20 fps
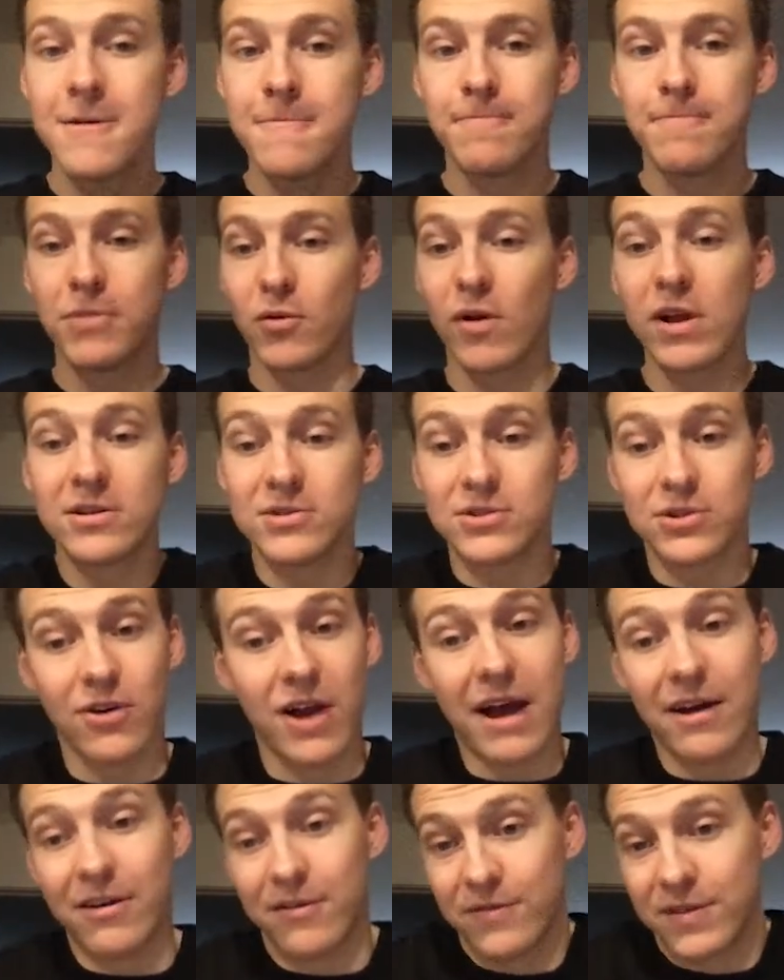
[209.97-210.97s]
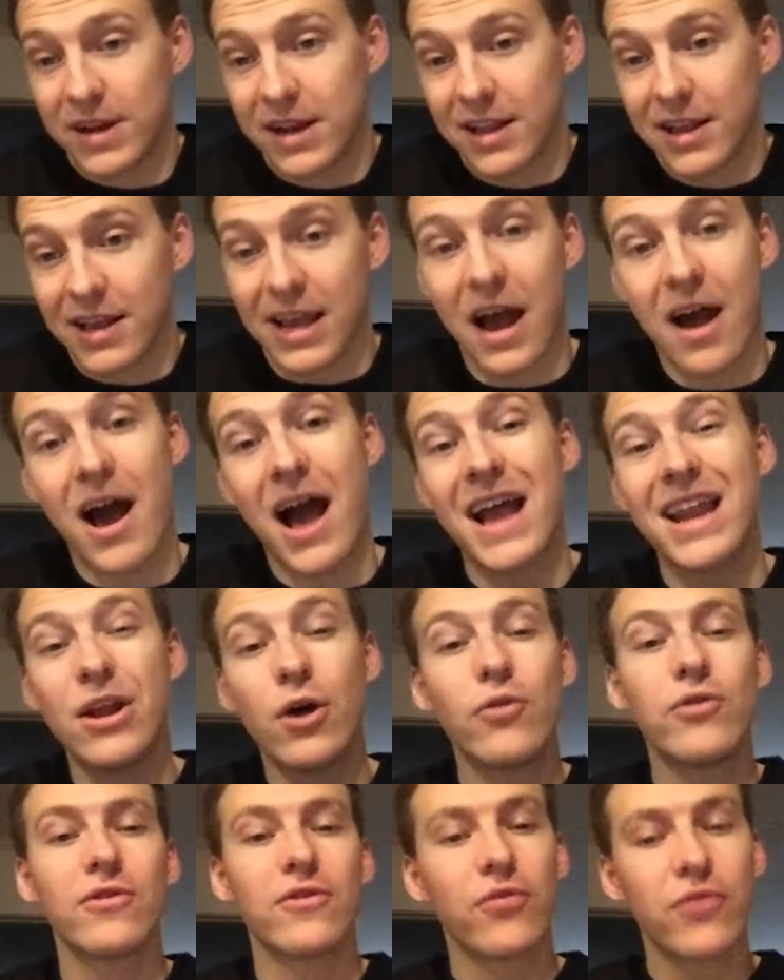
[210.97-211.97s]
The Raiders are out of it. Like I know
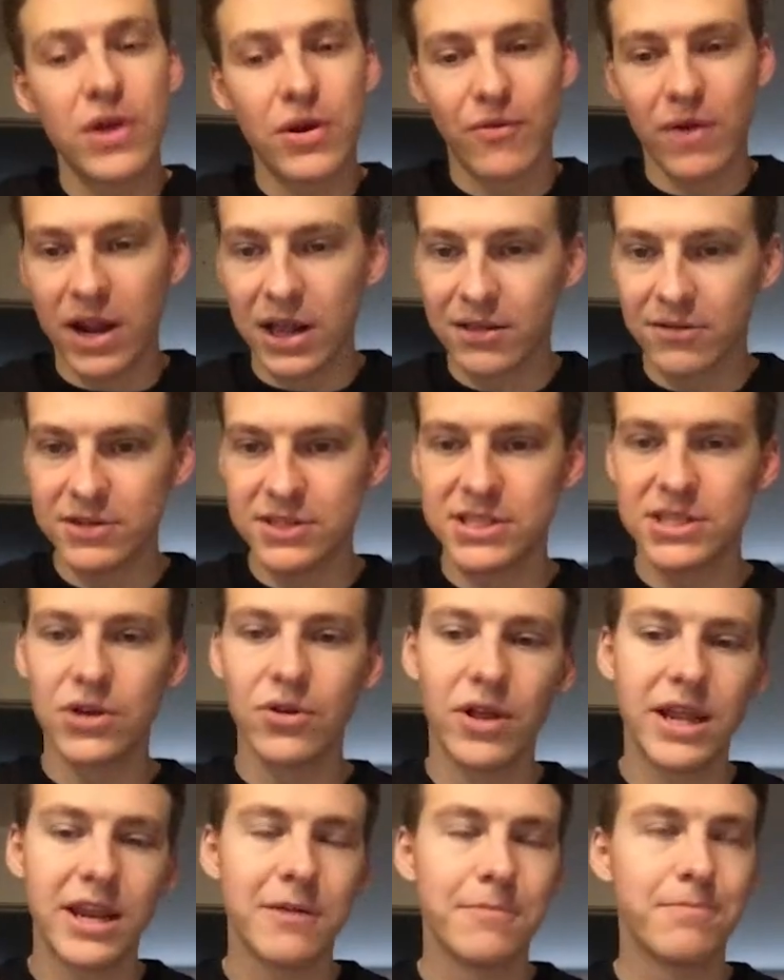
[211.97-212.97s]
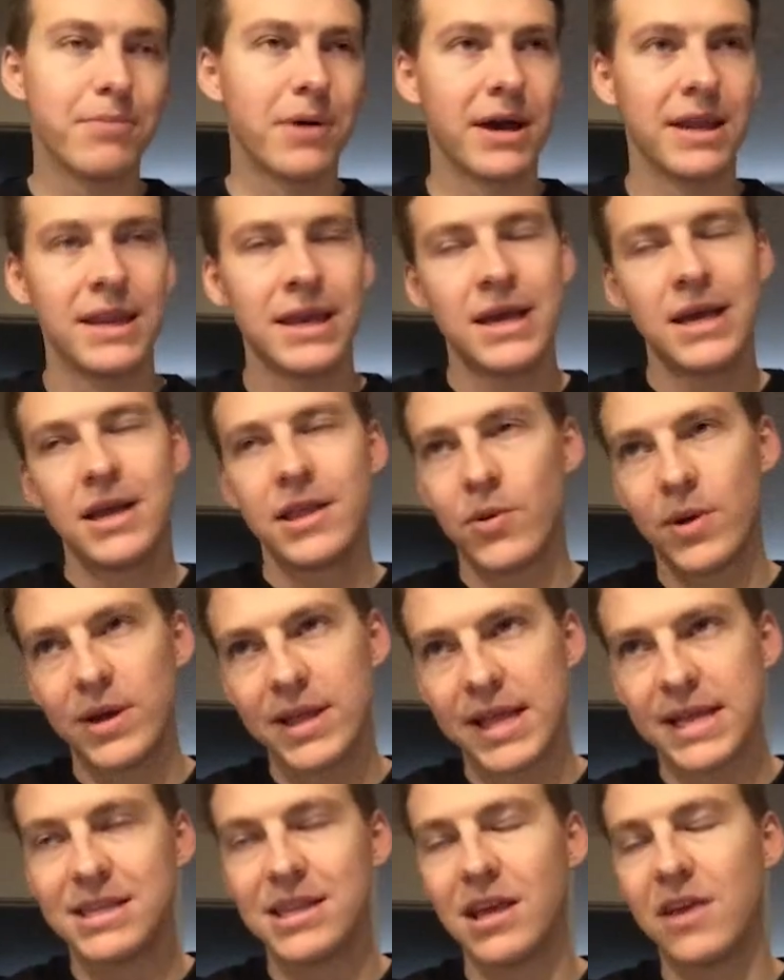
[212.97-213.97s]
they're theoretically still in it, but the way
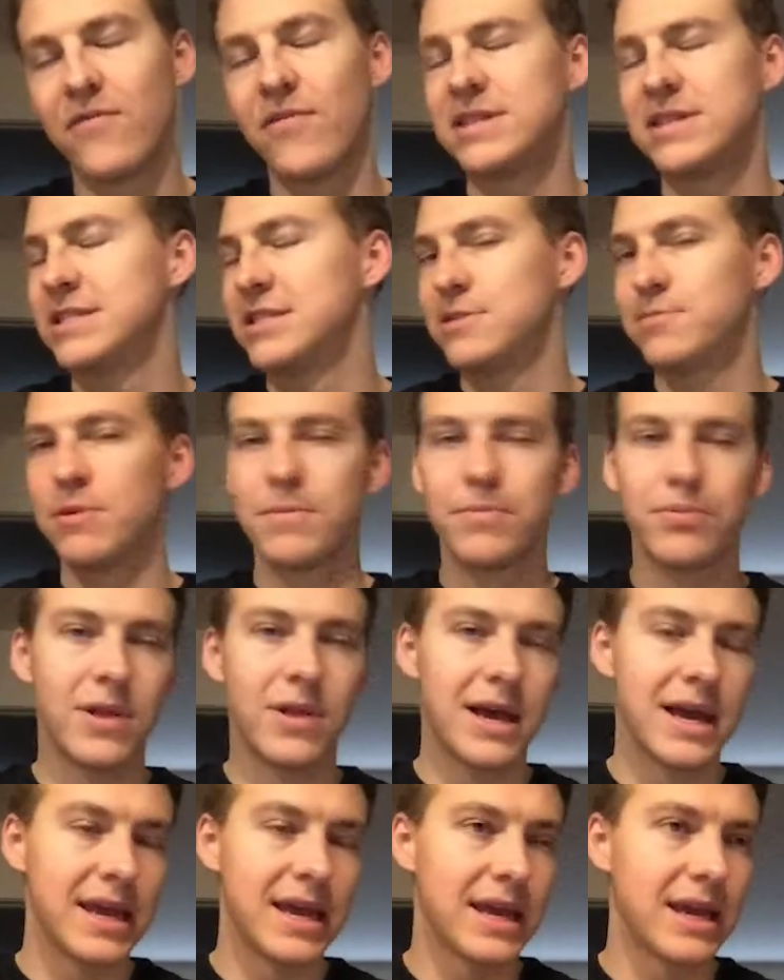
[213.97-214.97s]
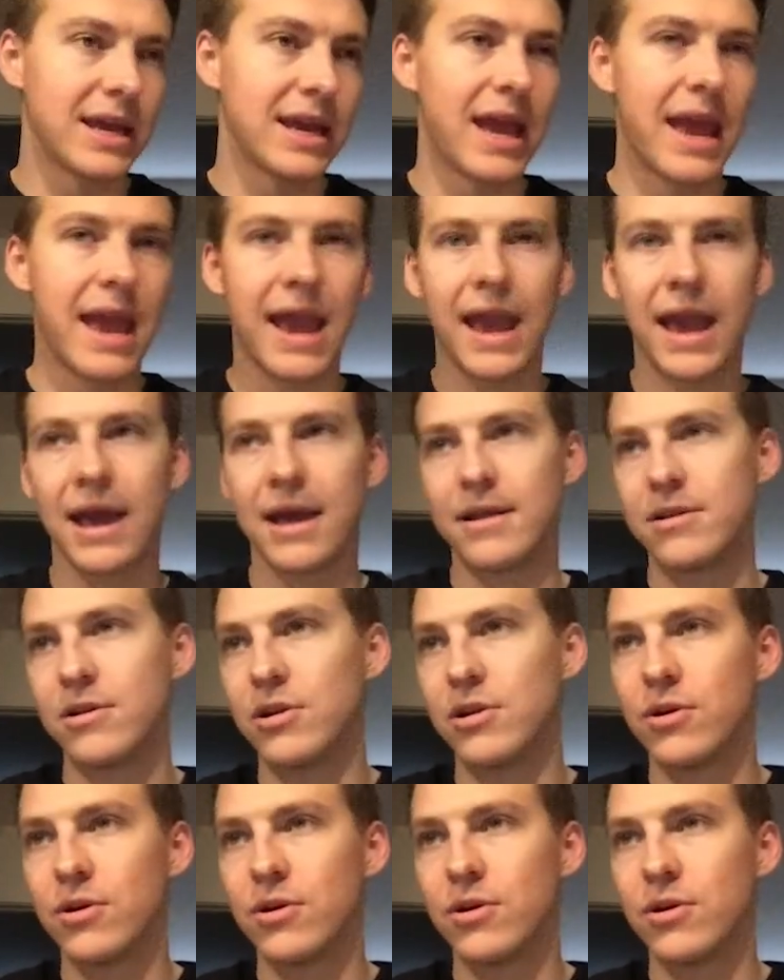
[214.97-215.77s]
that defense has been playing, and